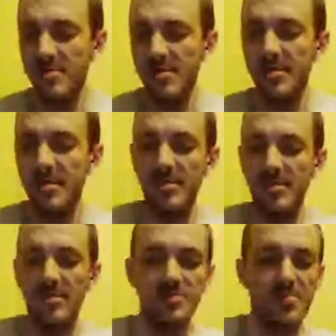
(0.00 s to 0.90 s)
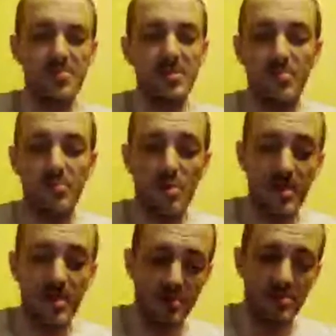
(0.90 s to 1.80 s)
get an idea. It gives me a little
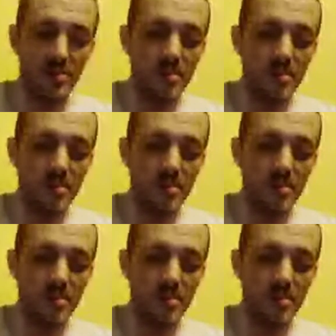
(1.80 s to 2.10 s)
break and